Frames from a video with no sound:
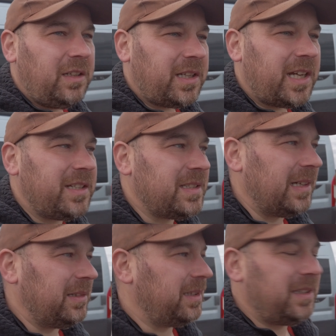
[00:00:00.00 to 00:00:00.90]
Okay,
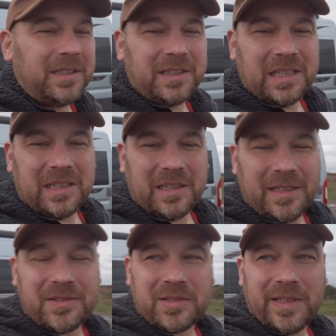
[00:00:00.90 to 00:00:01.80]
so
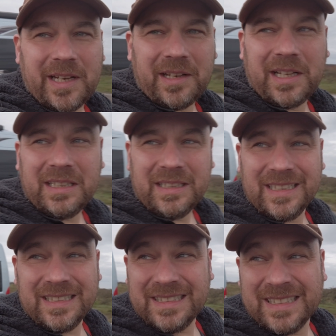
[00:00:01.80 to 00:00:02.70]
after another
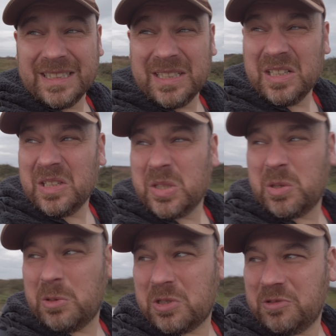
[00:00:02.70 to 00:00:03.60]

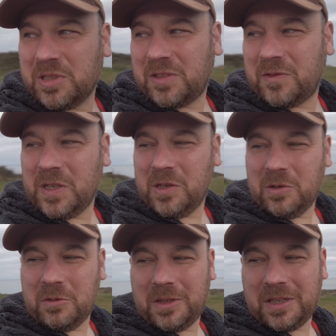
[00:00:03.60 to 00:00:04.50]
torturous
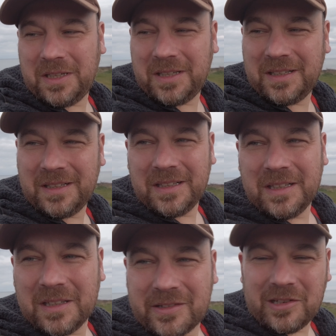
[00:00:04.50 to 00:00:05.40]
few
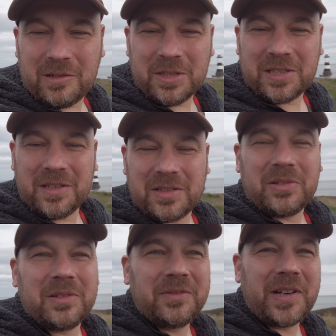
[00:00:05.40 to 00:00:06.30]
kilometres
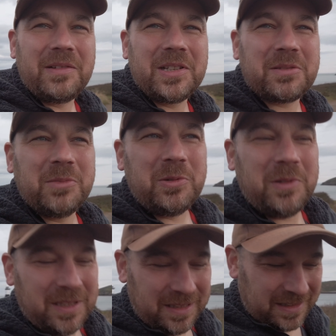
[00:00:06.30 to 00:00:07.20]
on very
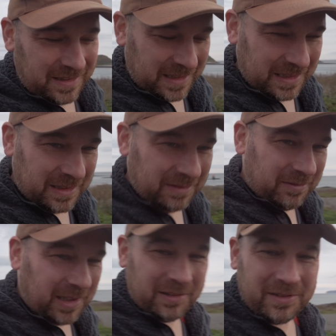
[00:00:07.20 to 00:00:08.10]
small
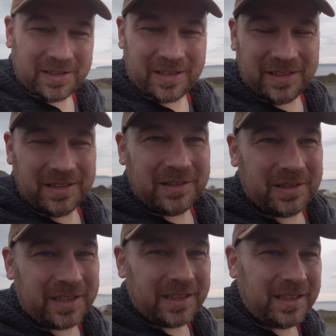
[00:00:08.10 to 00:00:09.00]
roads
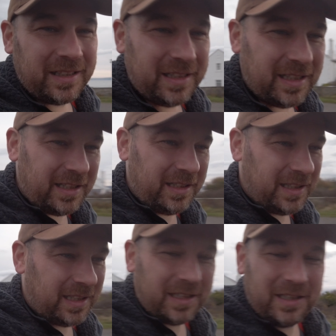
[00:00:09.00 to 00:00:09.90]
in
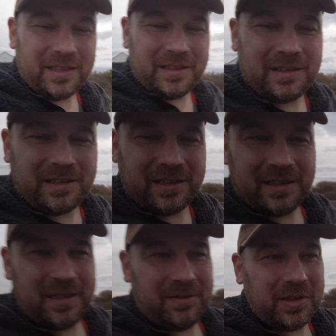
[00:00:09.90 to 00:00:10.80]
I
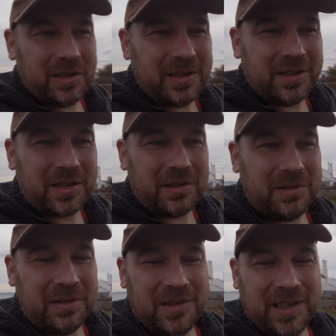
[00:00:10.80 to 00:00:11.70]
haven't actually
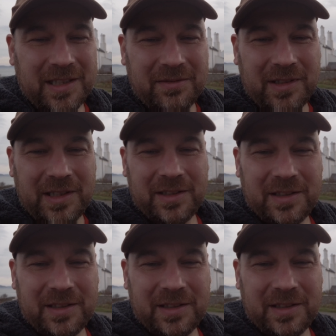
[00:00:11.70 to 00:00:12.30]
shown you yet, have I?